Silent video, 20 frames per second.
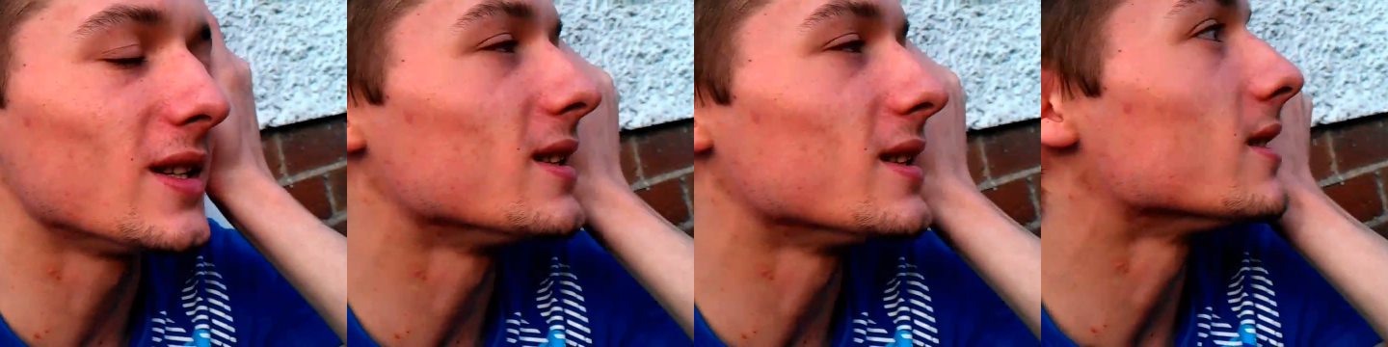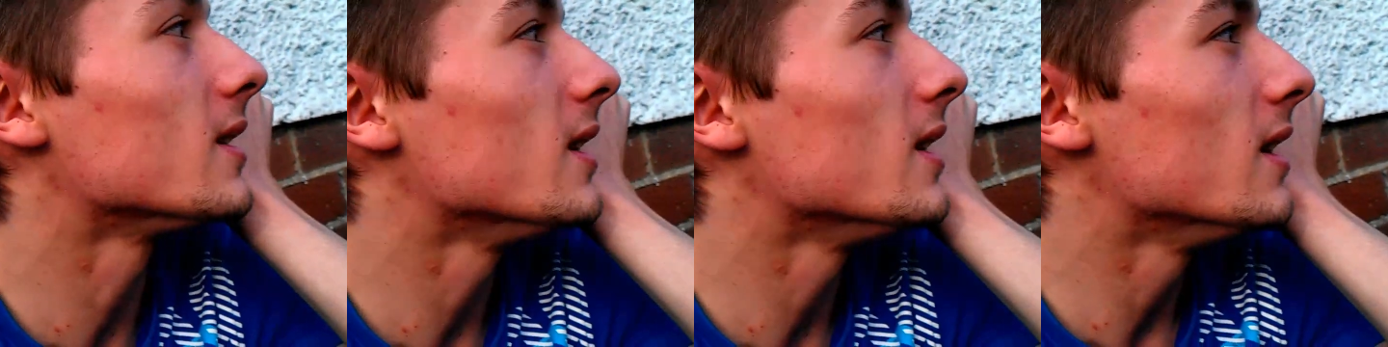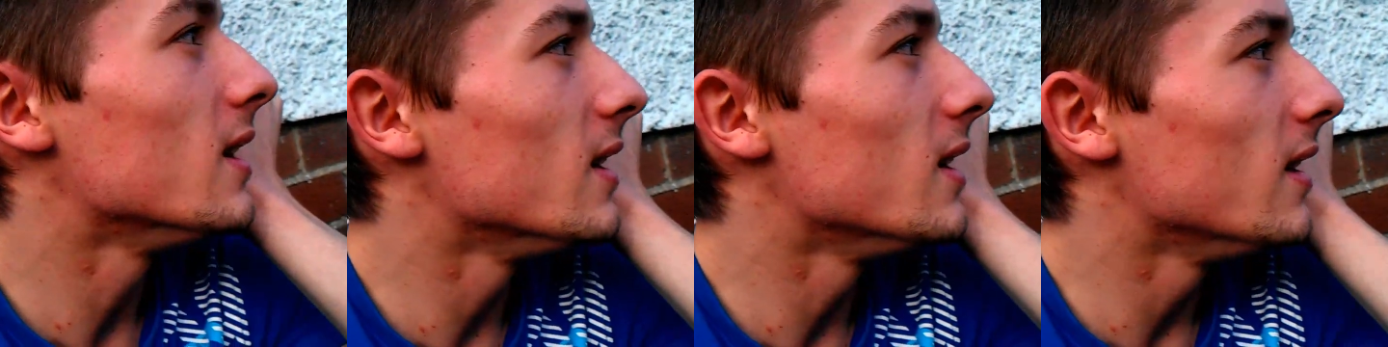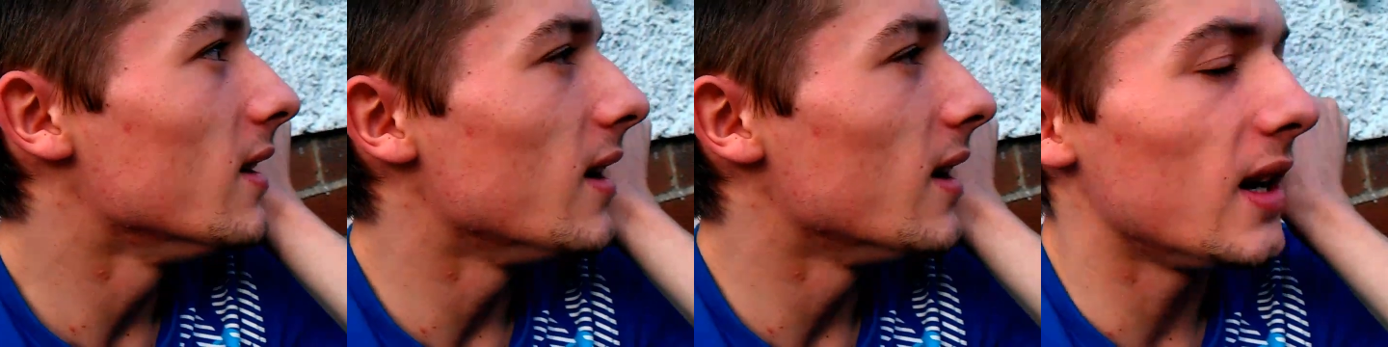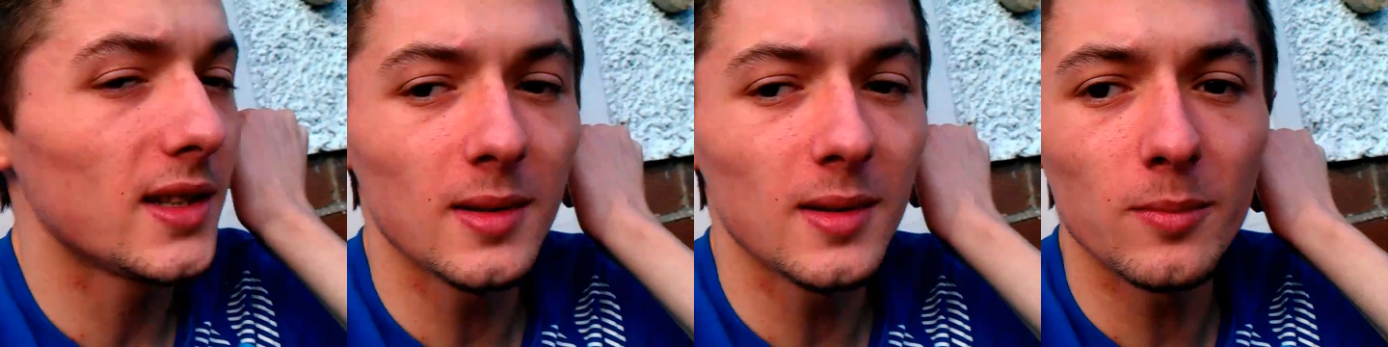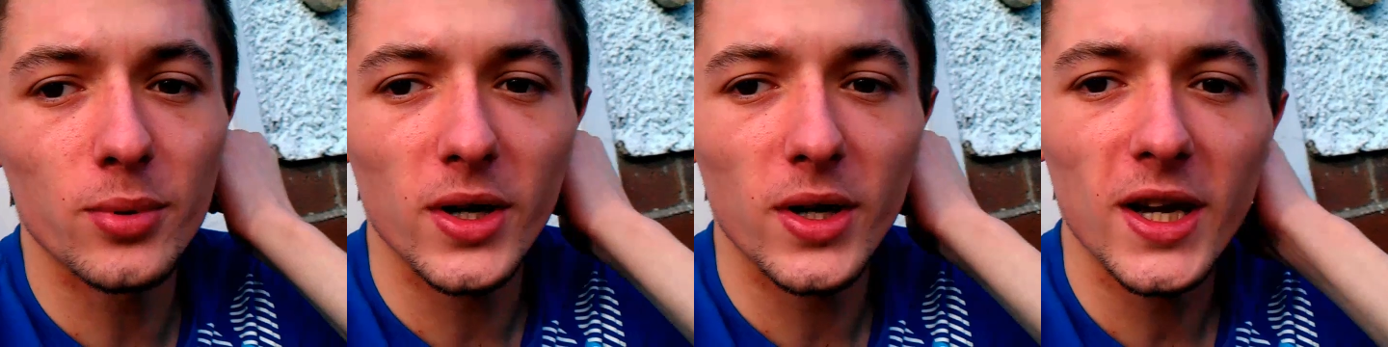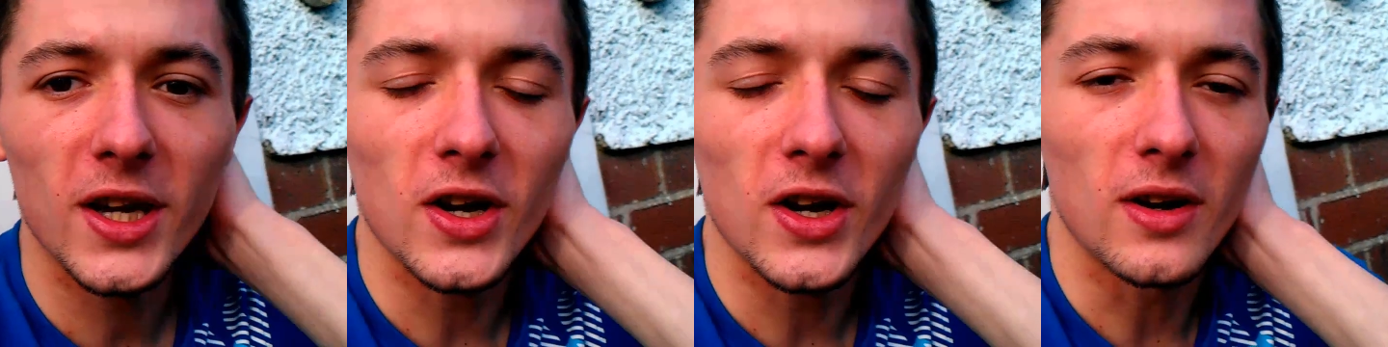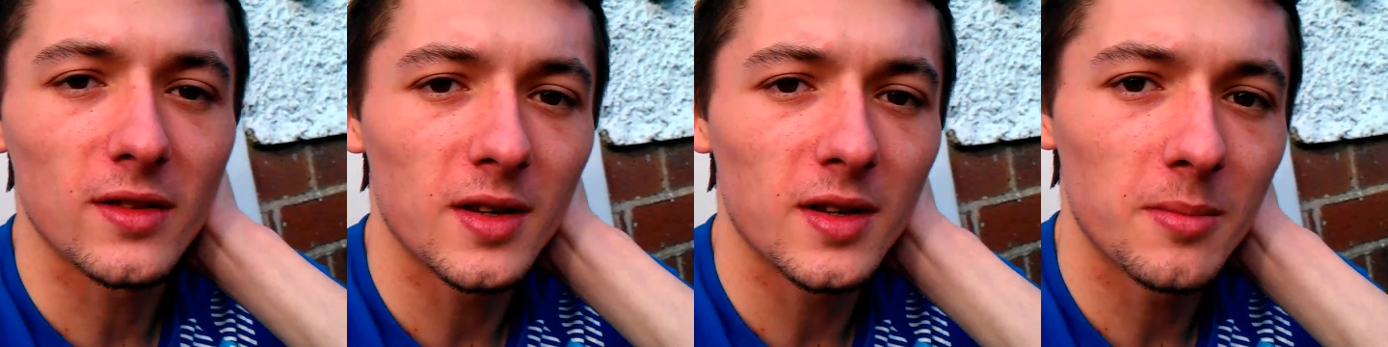mouse and it didn't
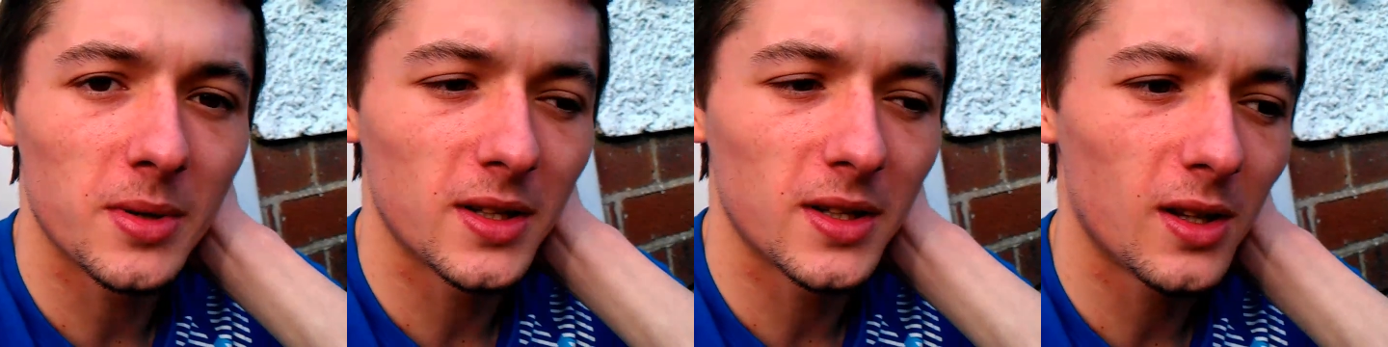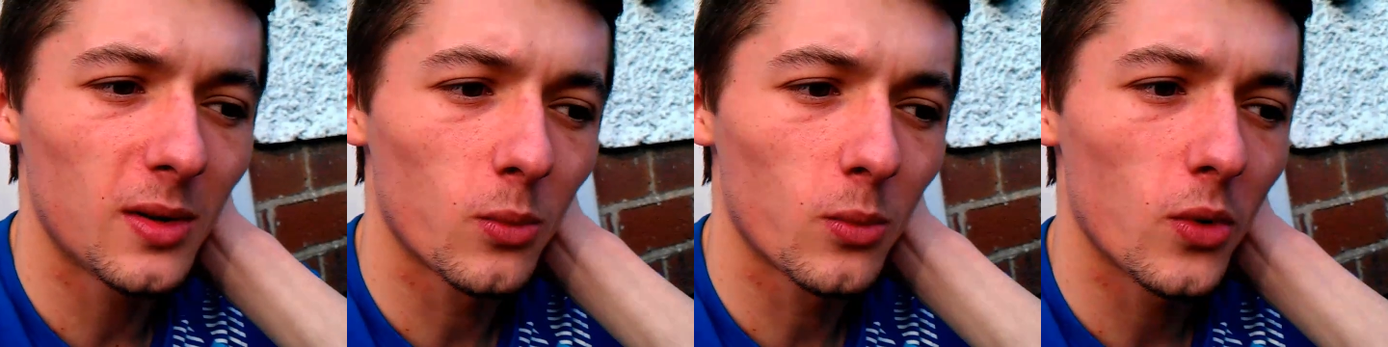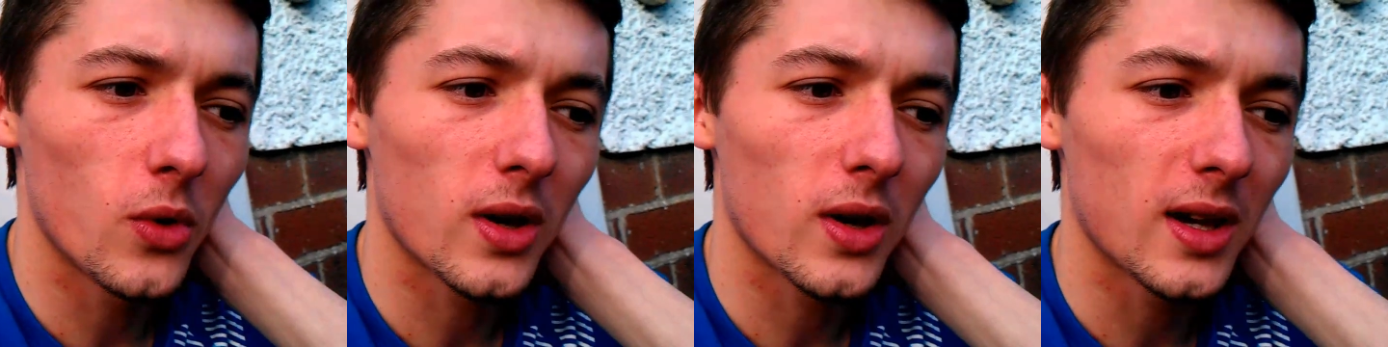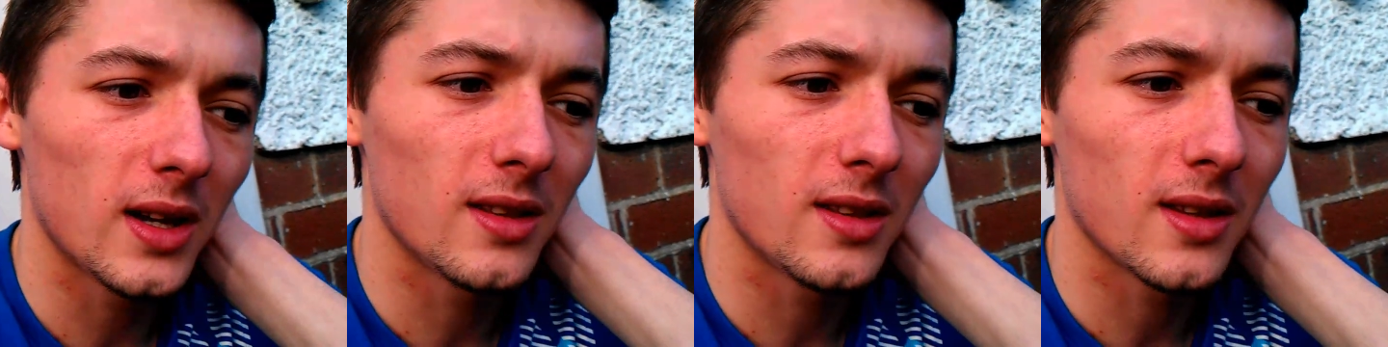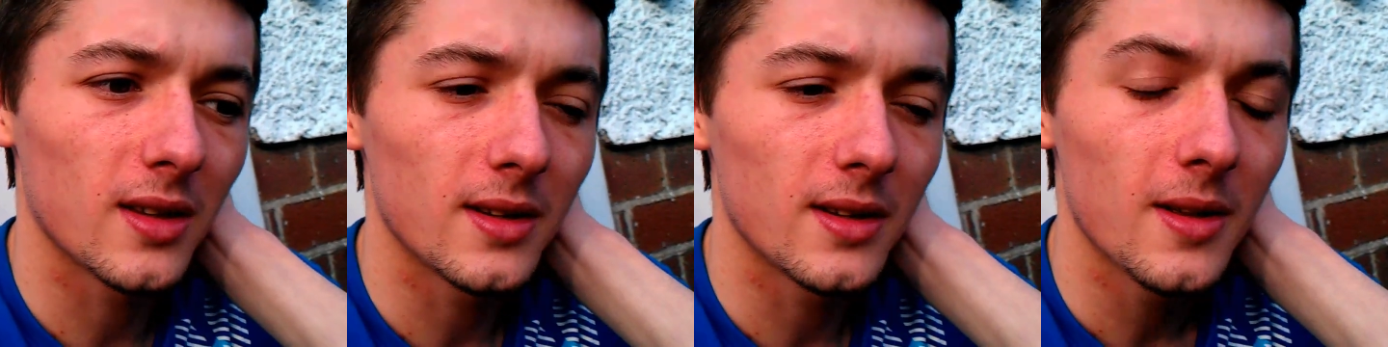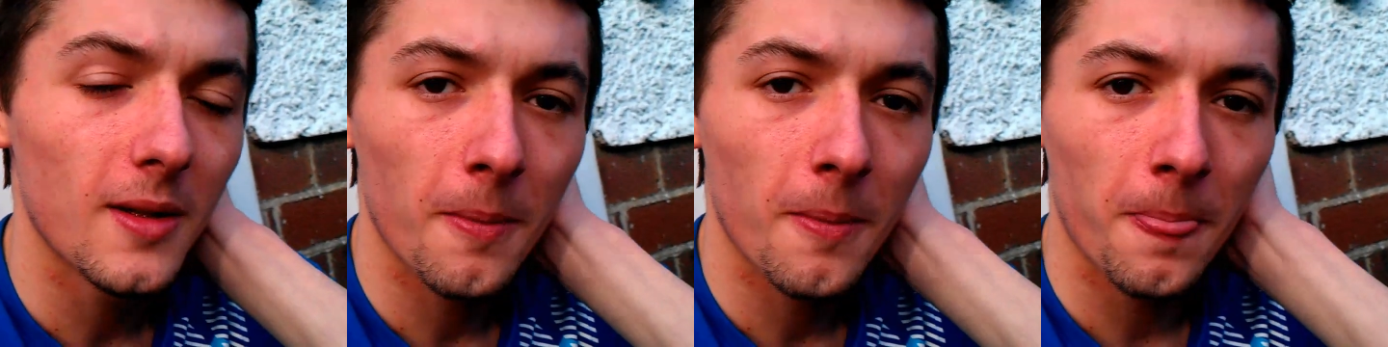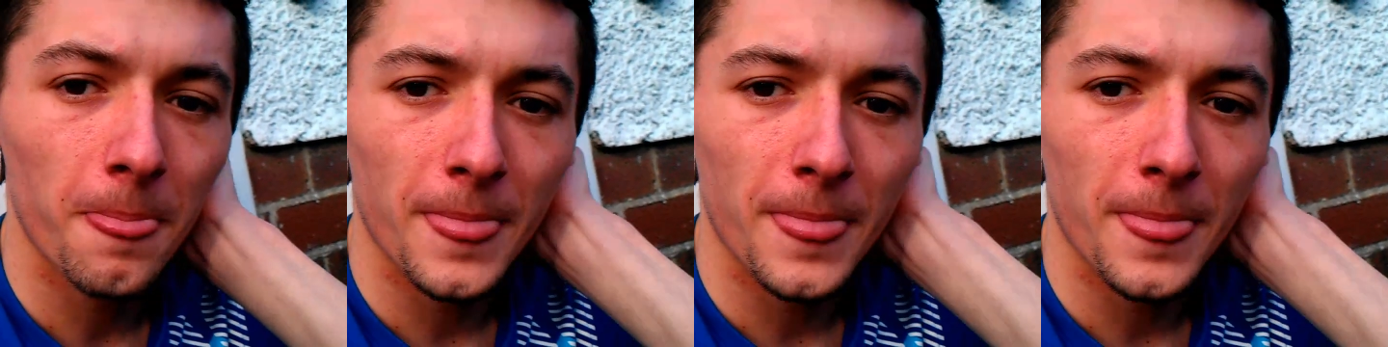break or anything but it didn't work either.